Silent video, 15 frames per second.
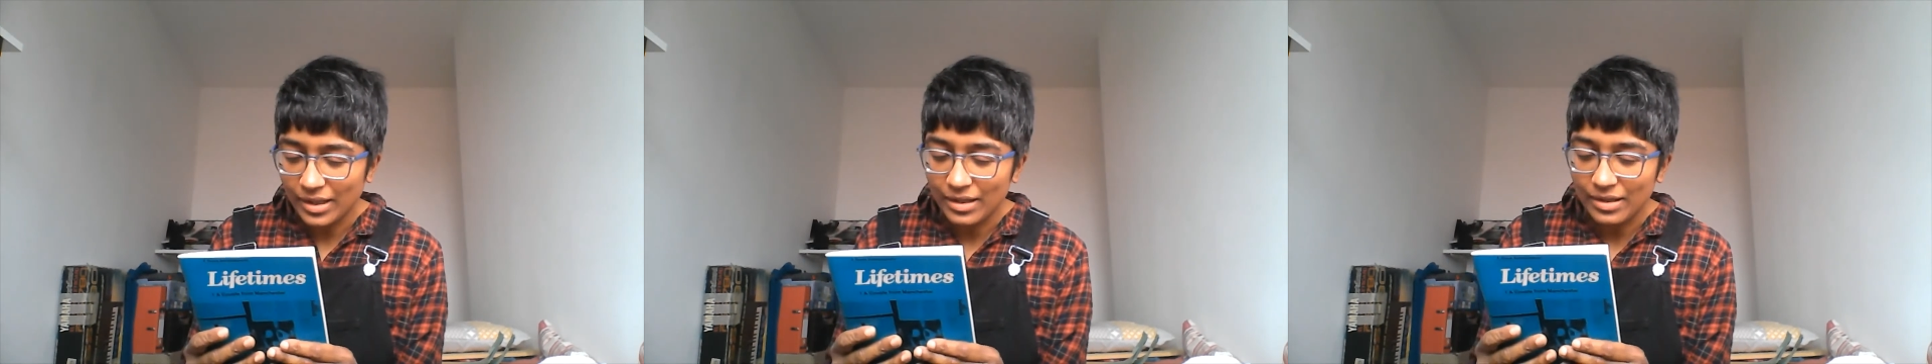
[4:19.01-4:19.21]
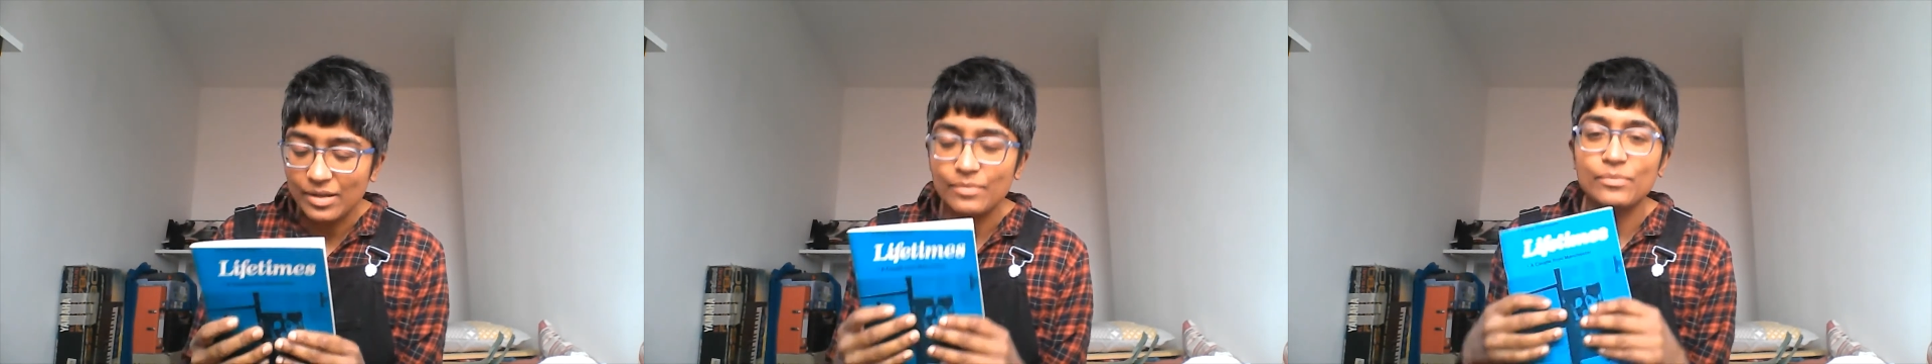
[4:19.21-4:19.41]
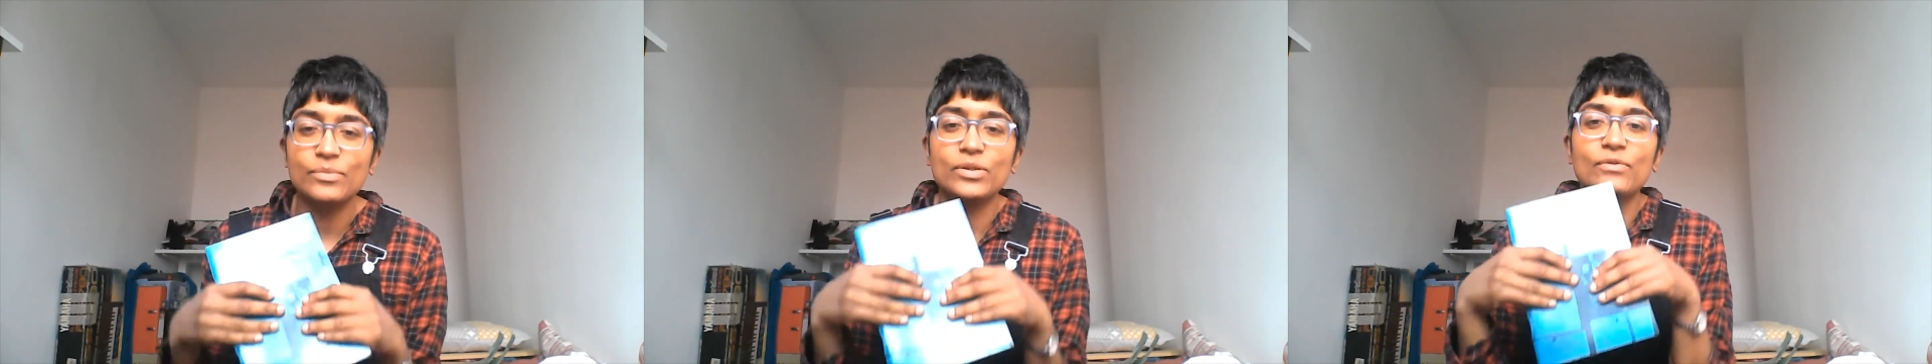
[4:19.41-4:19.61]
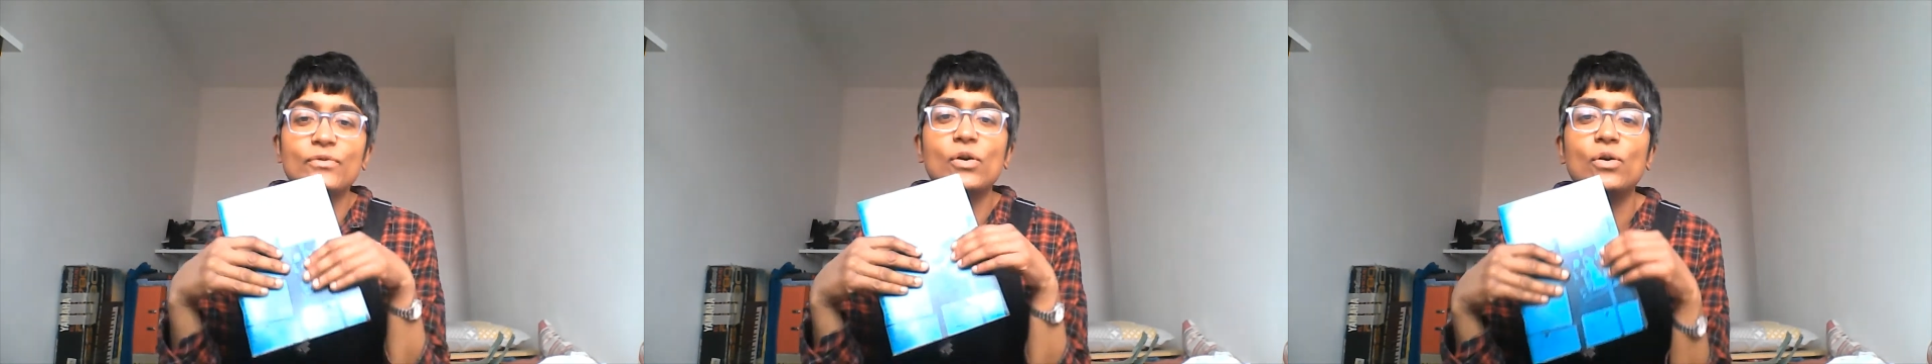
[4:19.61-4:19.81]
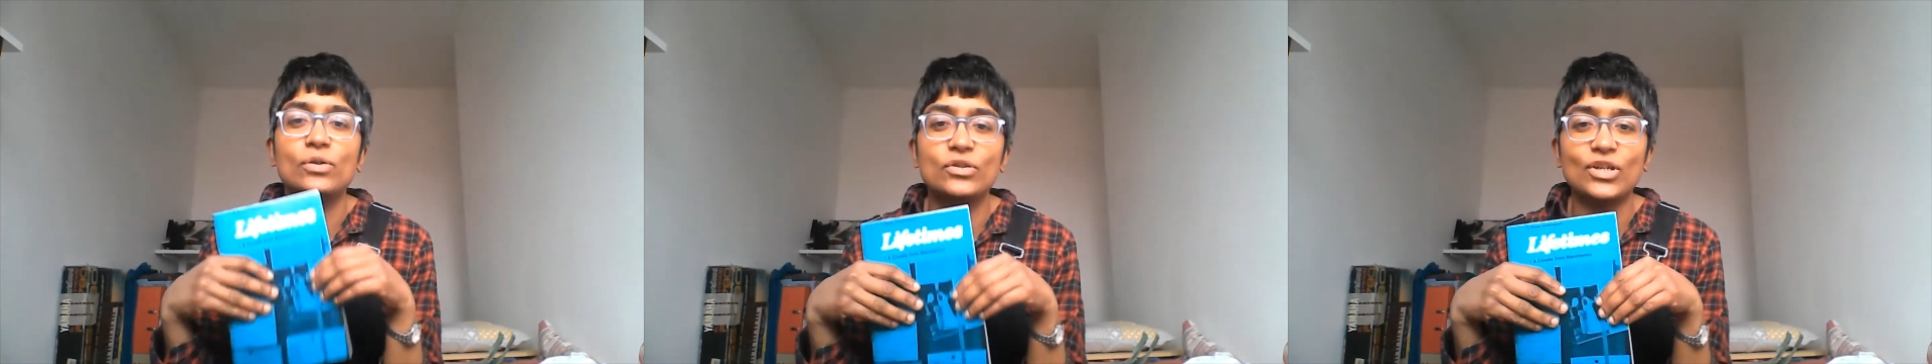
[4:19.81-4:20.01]
you've
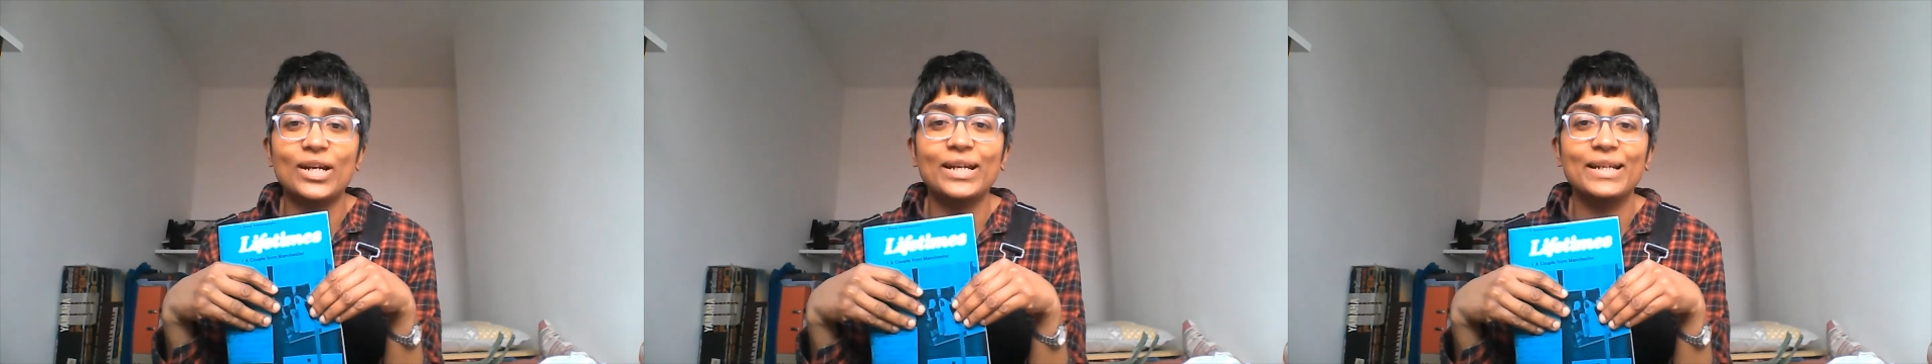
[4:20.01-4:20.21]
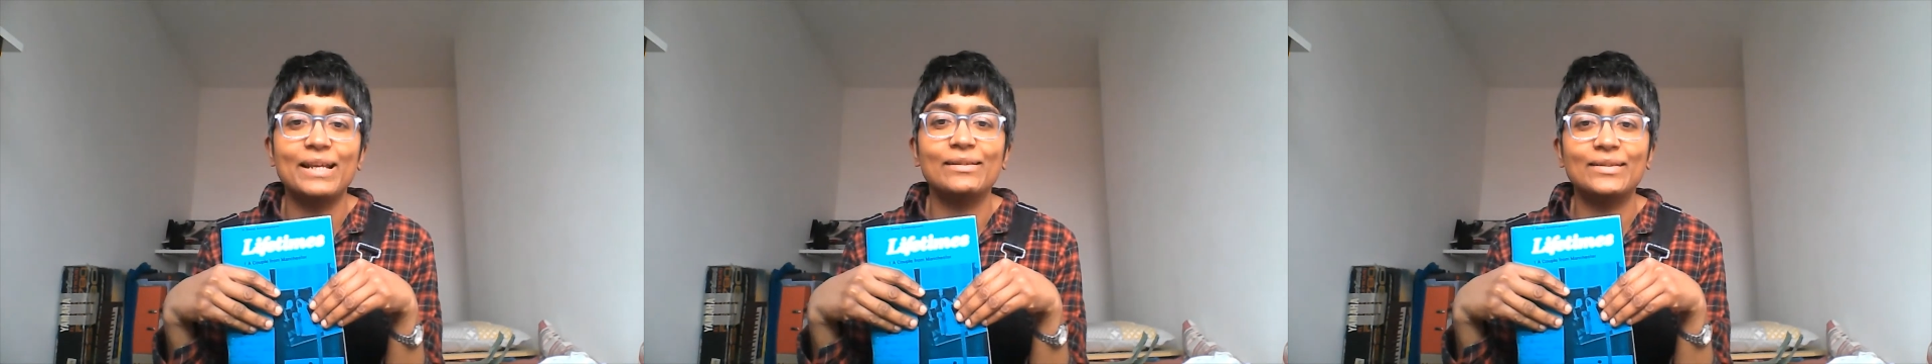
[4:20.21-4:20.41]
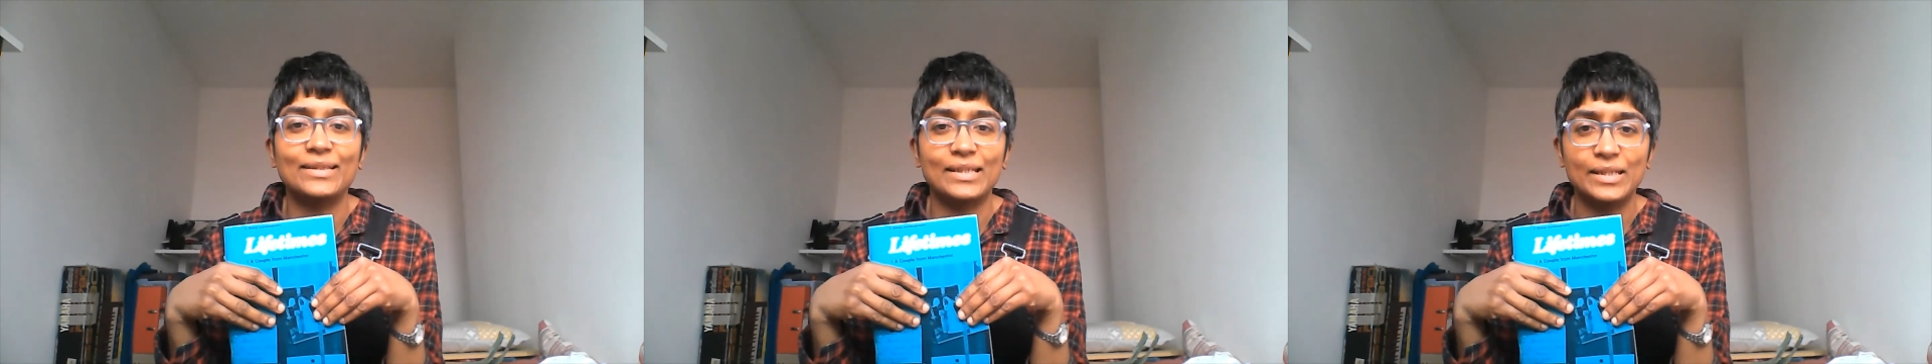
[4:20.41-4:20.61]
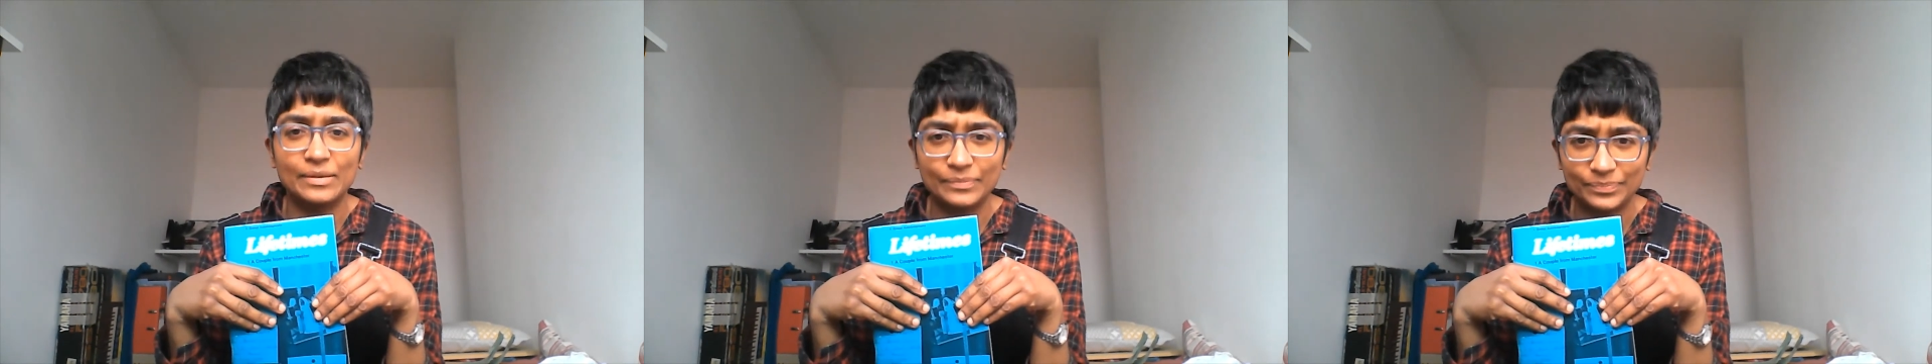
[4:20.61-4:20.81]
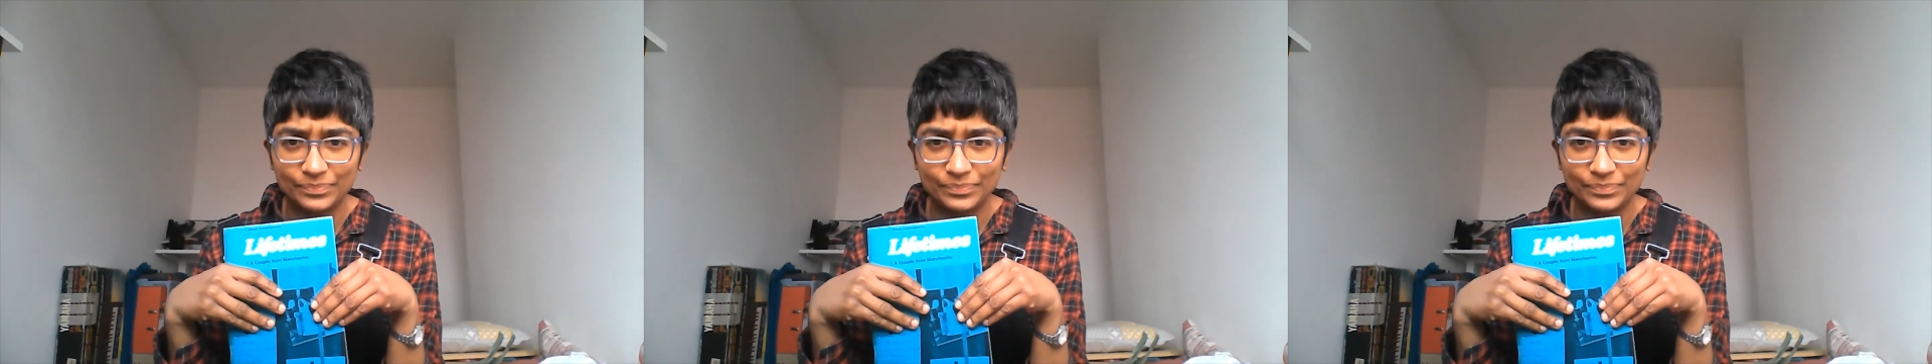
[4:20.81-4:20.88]
got Jack and Elsie.